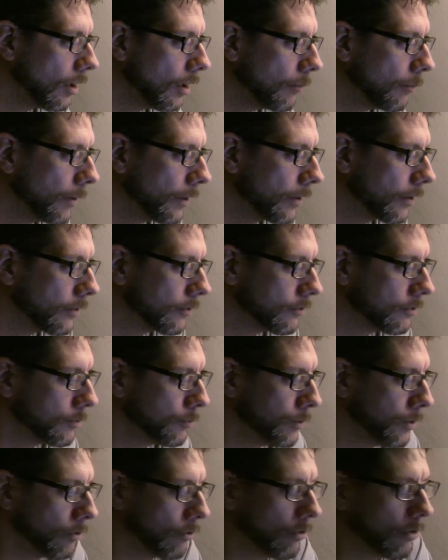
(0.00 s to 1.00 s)
because it's
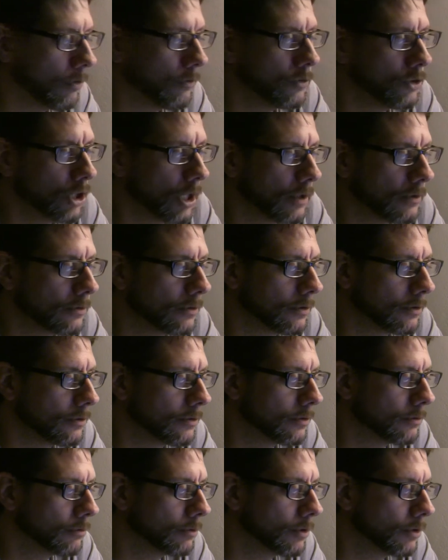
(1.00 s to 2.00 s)
Bureau of Justice
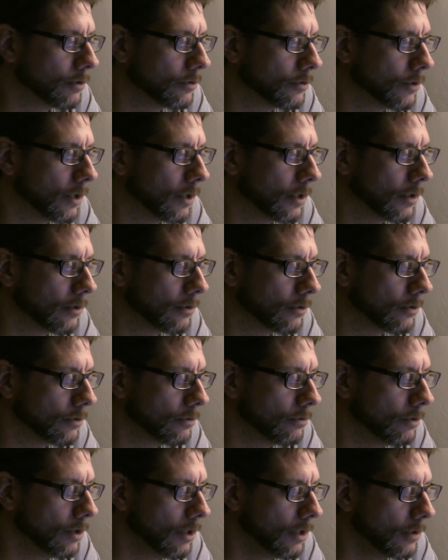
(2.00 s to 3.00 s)
is what you're citing to.
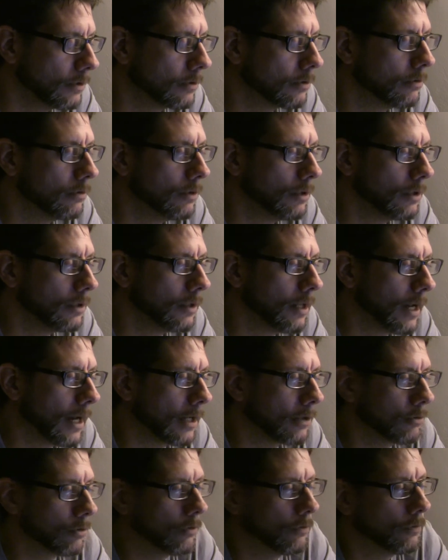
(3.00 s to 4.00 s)
So you need the
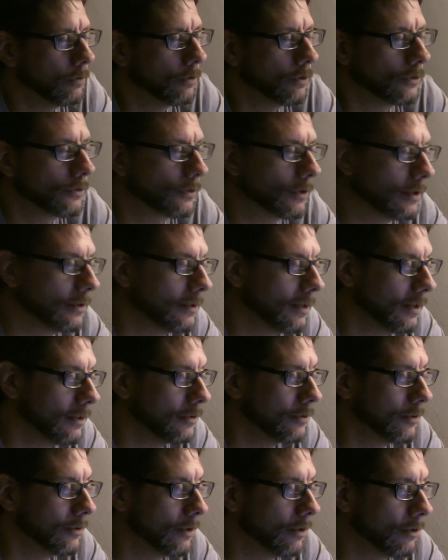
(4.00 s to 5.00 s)
actual full
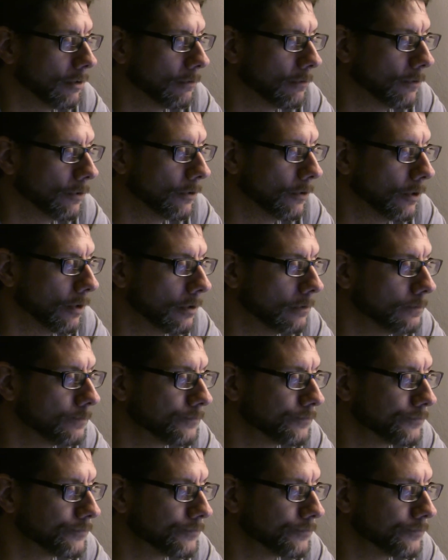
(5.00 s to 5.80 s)
citation there in a footnote.